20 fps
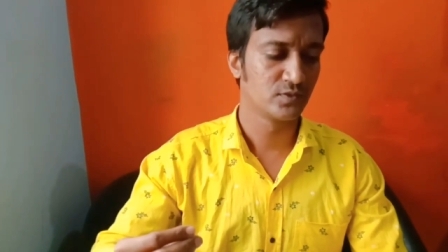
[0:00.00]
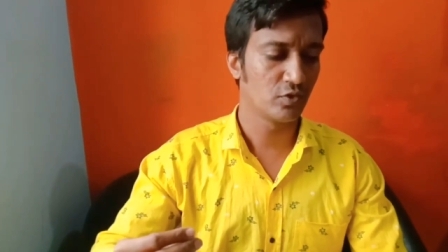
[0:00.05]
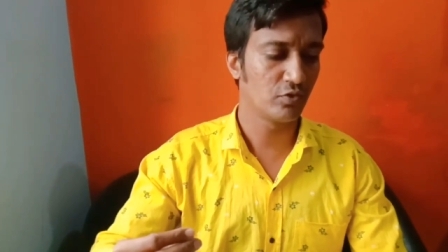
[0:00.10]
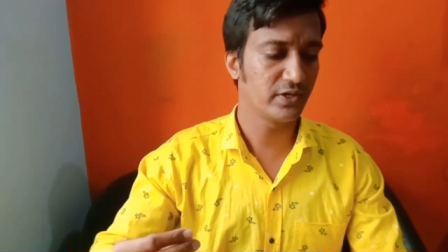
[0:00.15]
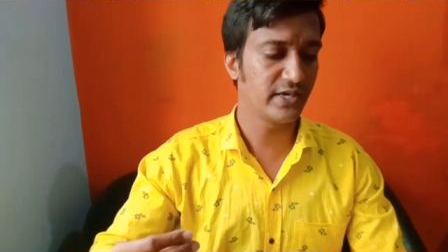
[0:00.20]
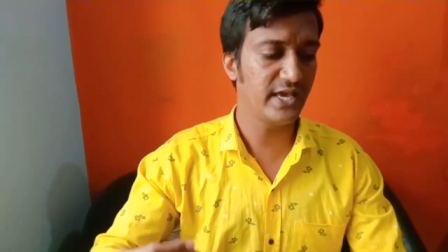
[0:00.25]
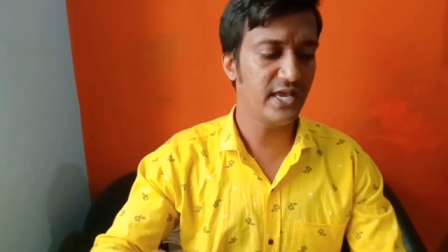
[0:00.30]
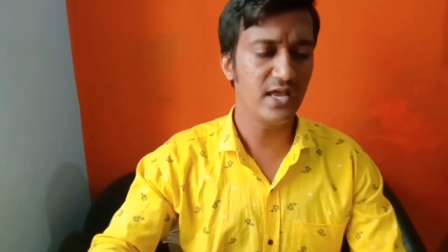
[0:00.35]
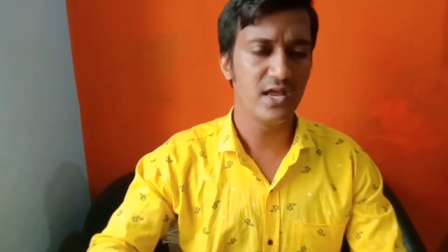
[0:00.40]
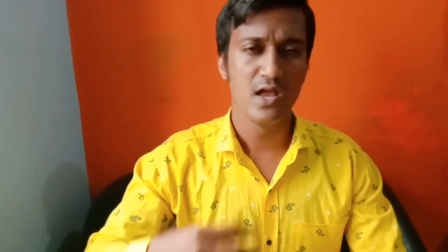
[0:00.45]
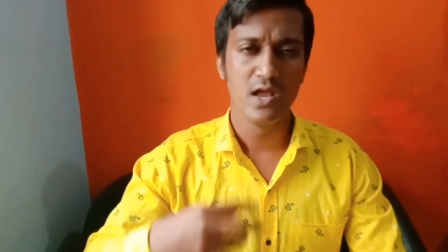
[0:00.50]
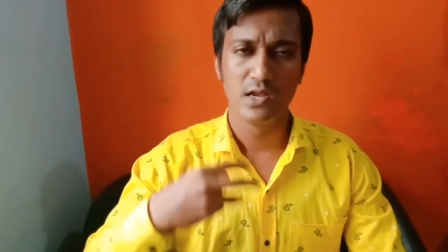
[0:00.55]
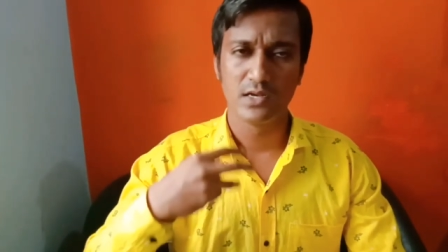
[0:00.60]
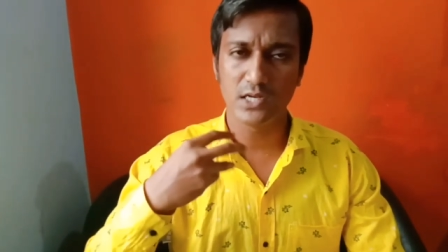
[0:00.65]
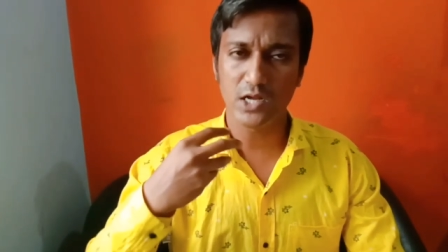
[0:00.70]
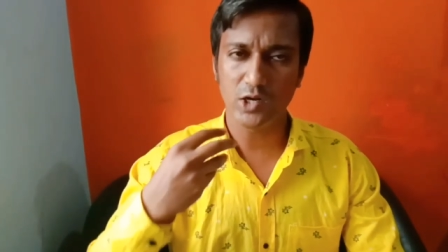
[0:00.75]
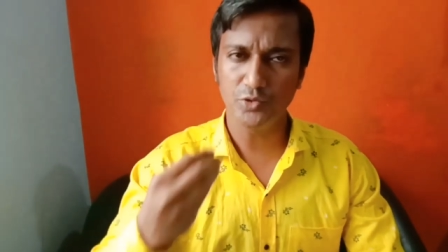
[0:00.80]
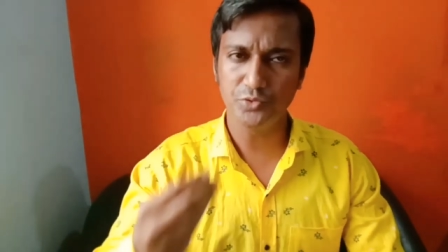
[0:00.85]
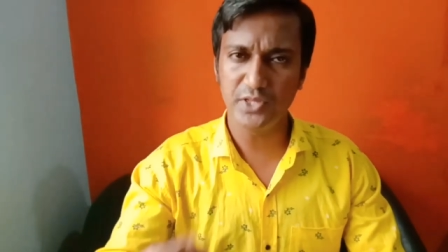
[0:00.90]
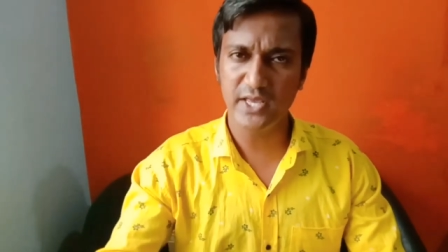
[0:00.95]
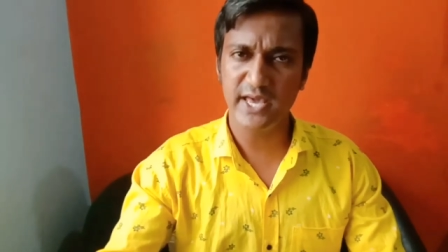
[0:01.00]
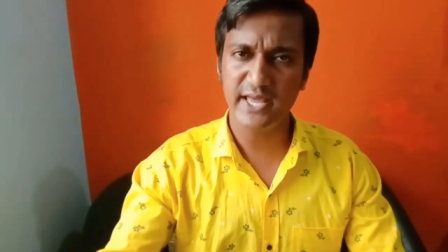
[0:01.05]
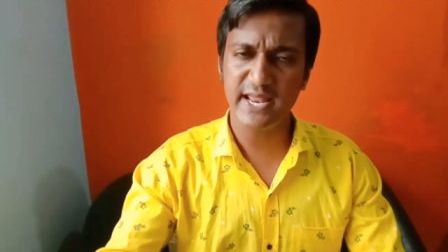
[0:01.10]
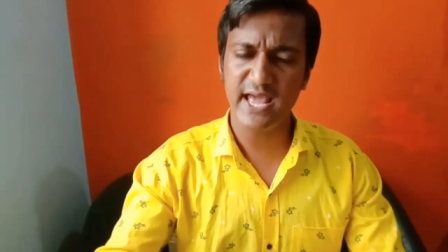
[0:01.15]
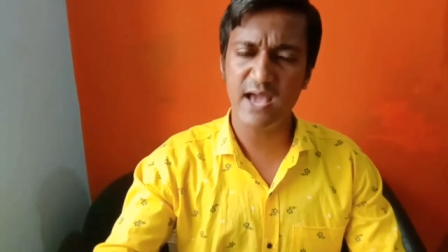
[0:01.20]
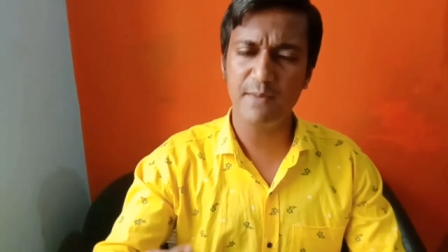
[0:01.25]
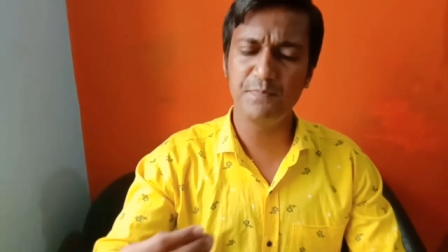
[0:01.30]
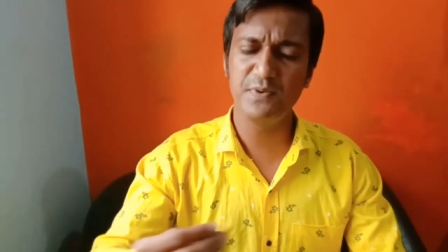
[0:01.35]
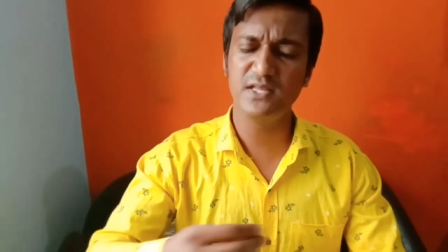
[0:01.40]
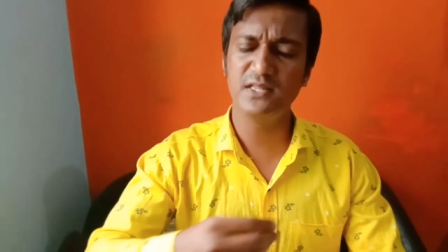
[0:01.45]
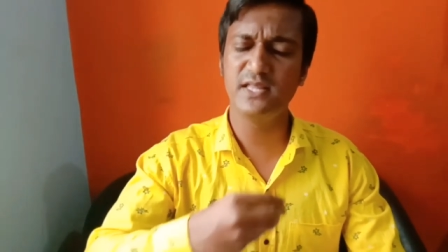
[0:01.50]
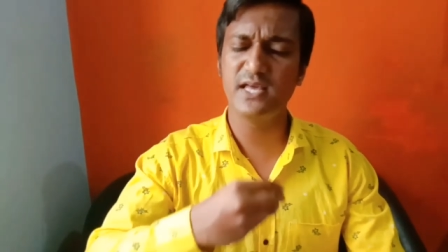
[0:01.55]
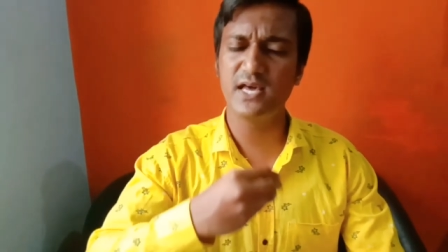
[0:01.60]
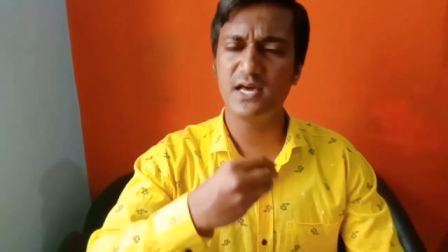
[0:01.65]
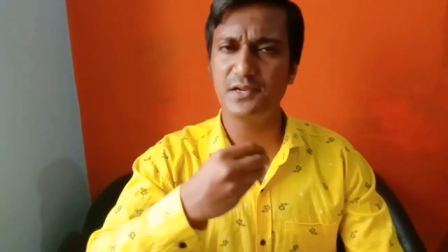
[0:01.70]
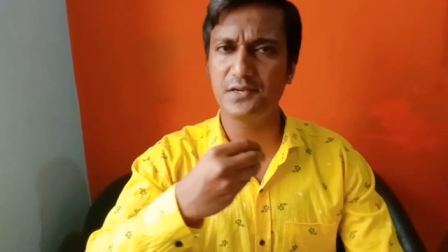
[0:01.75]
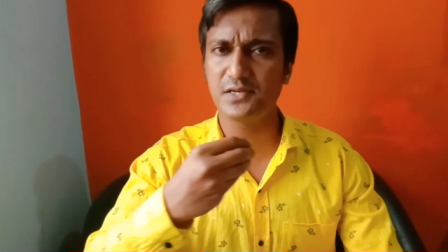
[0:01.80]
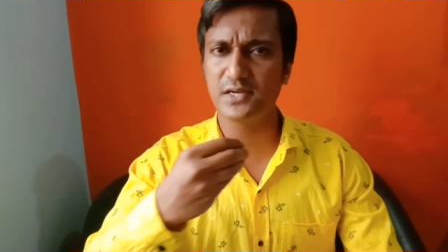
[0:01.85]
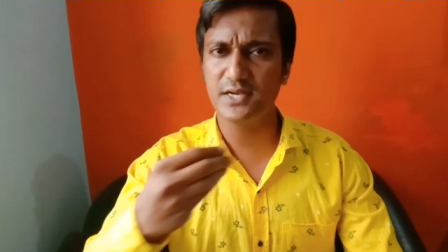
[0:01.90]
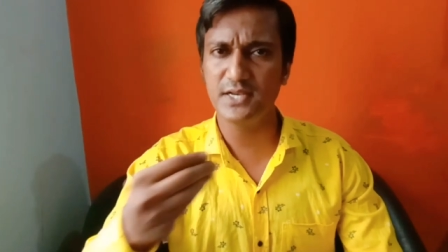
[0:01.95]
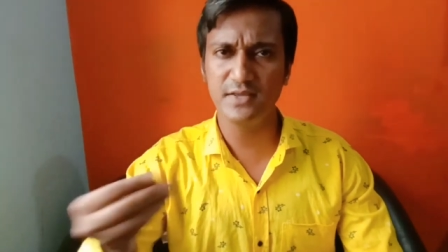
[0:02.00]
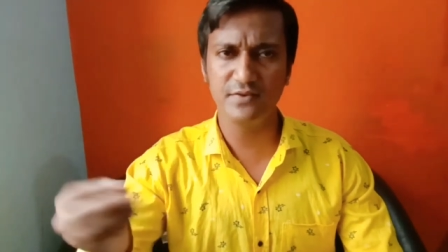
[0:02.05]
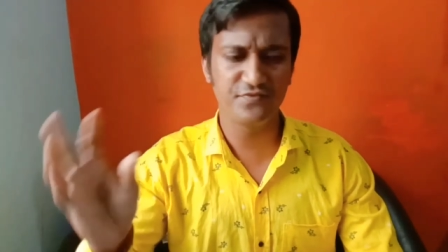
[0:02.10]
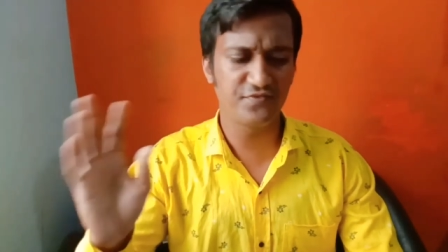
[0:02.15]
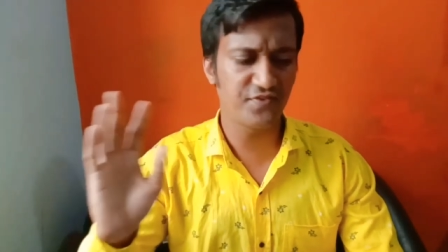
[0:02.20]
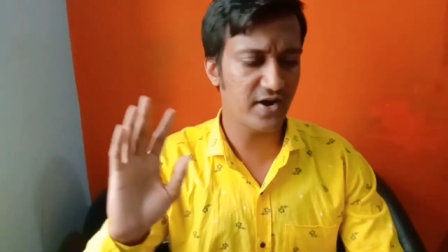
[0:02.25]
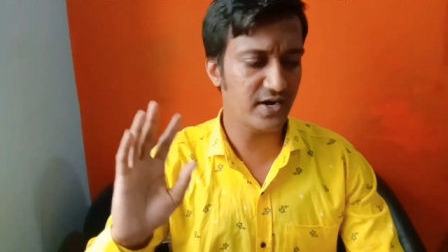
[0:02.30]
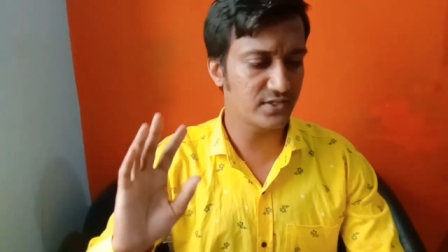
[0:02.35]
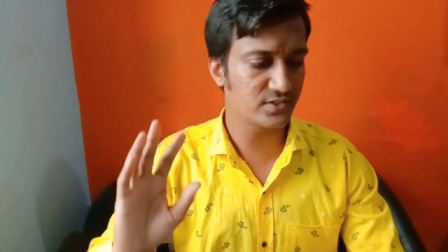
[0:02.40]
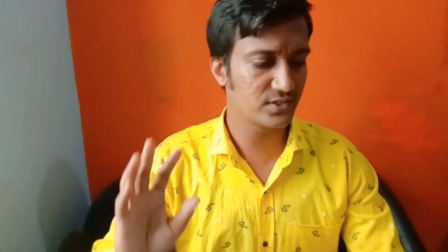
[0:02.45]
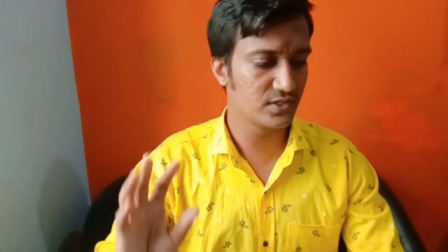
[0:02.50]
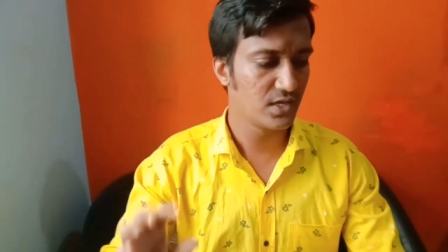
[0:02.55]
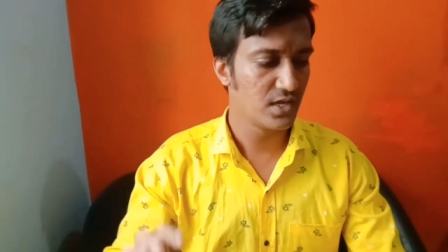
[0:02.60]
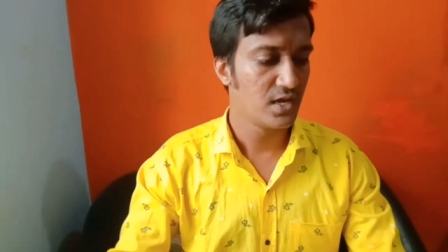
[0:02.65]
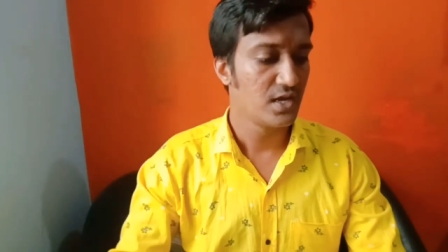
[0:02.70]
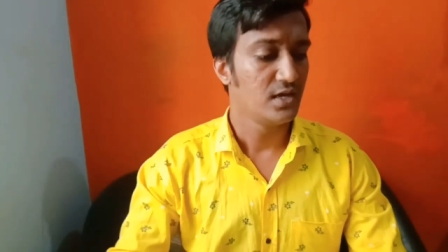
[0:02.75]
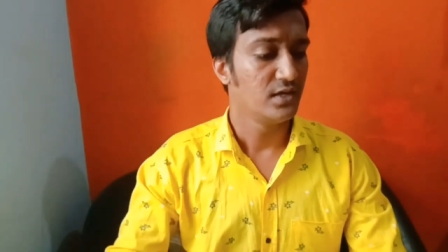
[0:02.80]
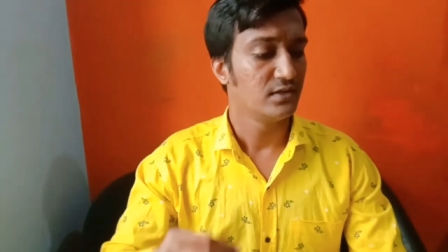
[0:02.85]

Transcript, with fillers: Okay, now they are happy, they are running fast.